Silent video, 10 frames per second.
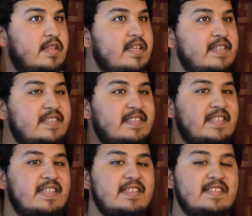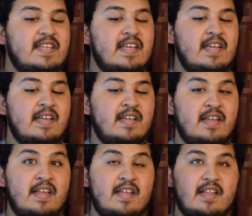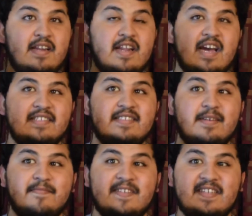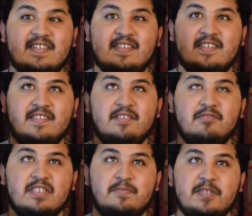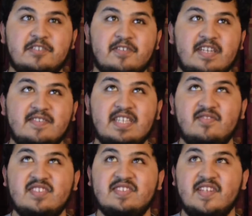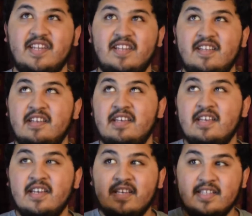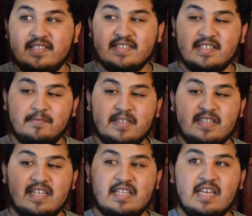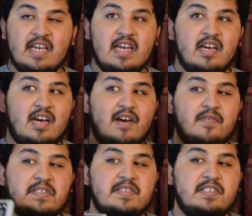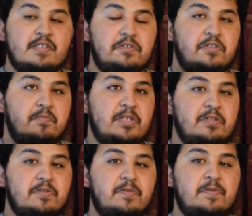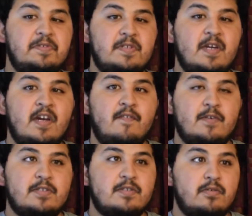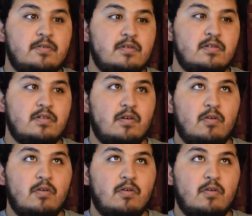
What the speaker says: This is not something you want to spend your life savings on. This is something that obviously should be used for school